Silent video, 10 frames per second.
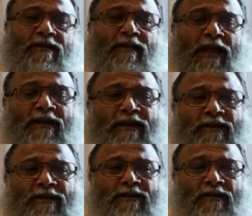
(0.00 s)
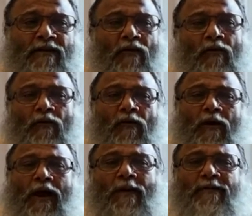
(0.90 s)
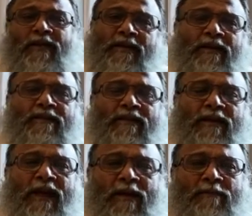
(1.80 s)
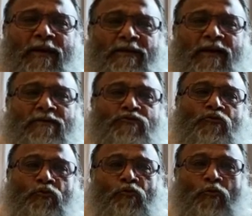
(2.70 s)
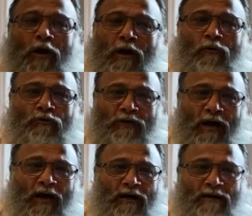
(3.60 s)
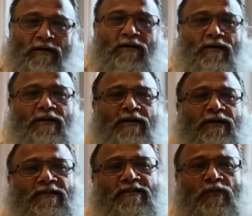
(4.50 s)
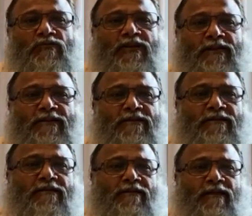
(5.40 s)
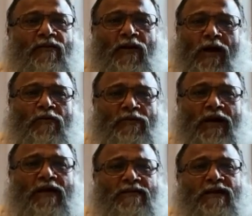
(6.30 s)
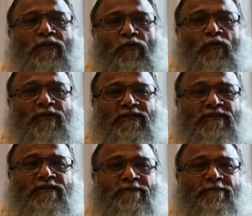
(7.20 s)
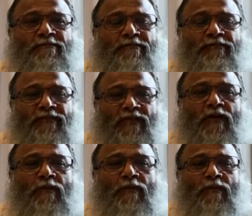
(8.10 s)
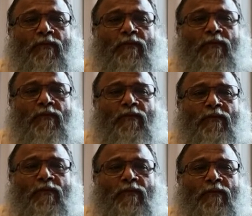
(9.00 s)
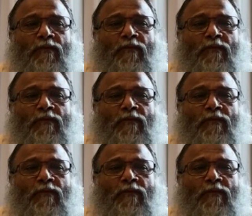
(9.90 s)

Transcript: Can it? Oh, I'm taking the lamp and I'll show you how dark it is outside, or how dark that room is. The moment you go there,